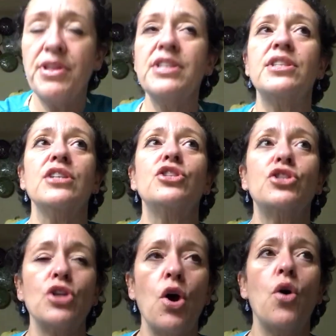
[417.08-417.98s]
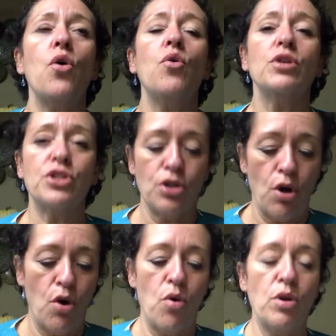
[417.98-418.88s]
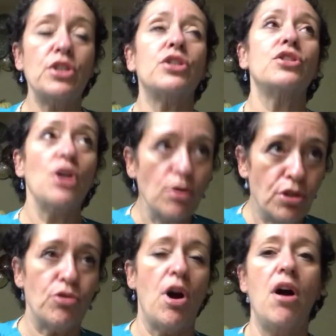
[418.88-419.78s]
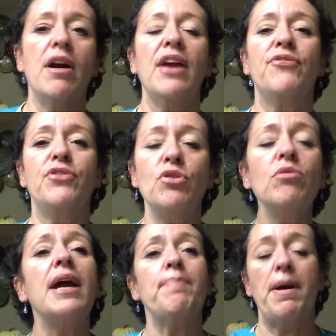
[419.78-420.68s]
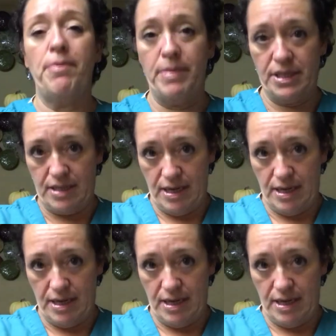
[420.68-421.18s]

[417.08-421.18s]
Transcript: This is so strong. If you like peppermint